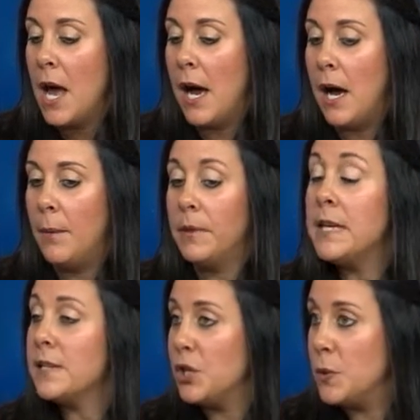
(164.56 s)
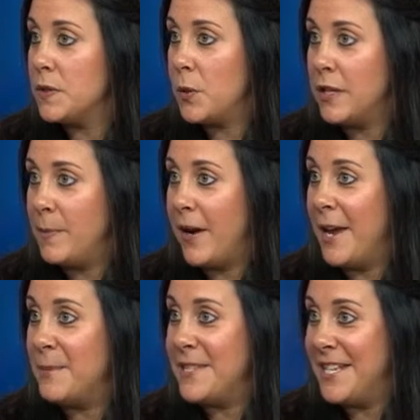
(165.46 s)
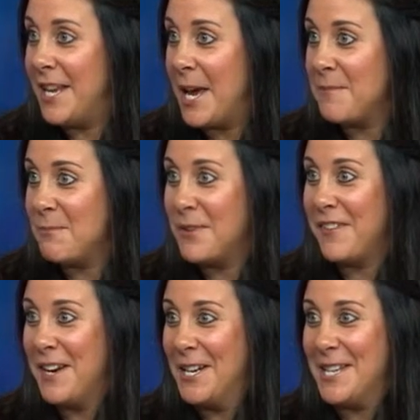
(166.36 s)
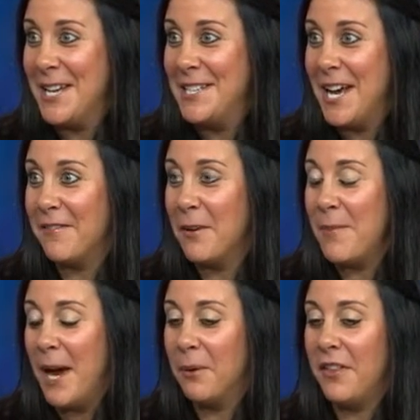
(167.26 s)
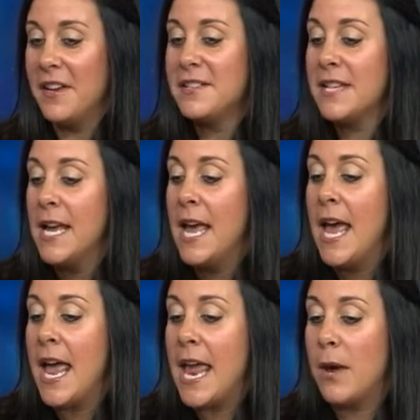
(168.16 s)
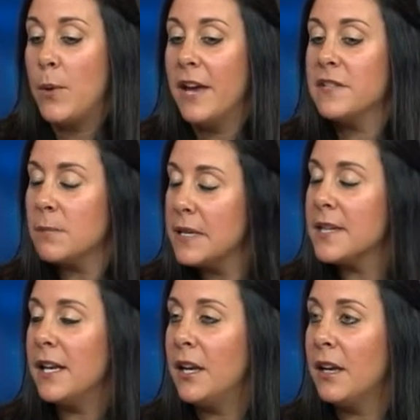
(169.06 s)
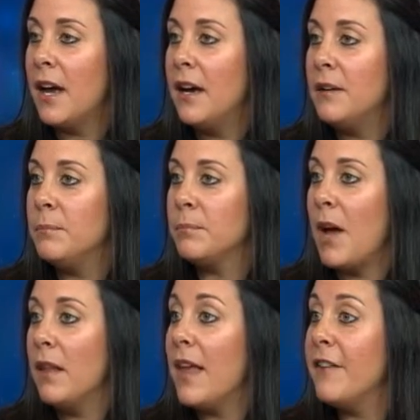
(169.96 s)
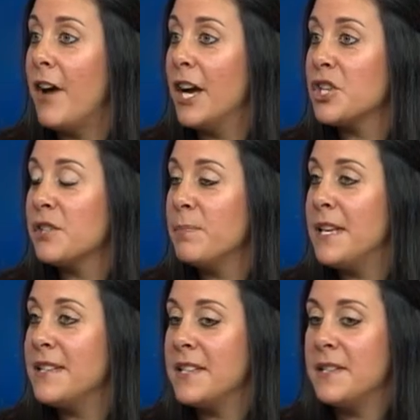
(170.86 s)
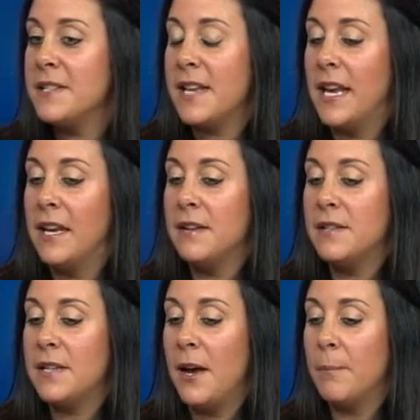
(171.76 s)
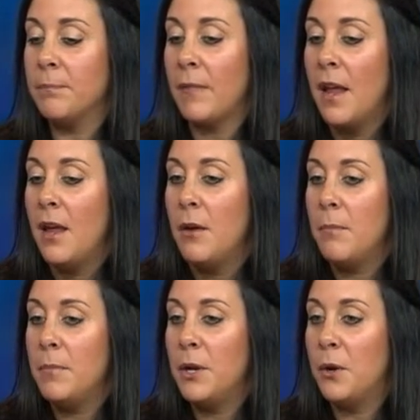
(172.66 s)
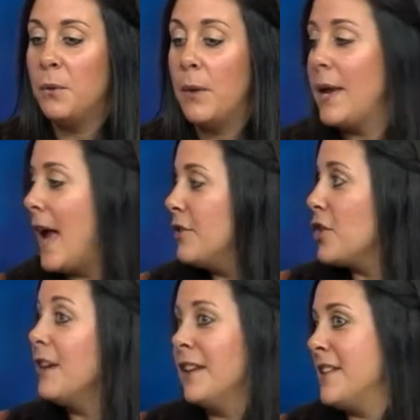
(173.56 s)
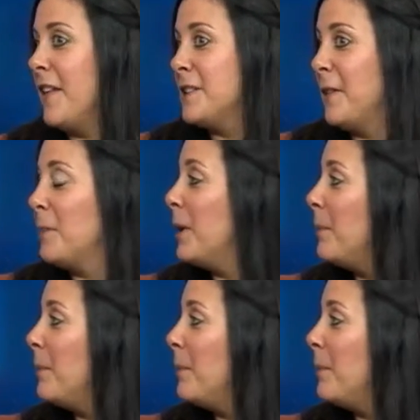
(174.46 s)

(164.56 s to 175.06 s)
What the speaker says: Lisa Hughes is going to be our MC again. We're very excited to have her back with us. And we have some exciting live auction pieces, and Sean can tell us a little bit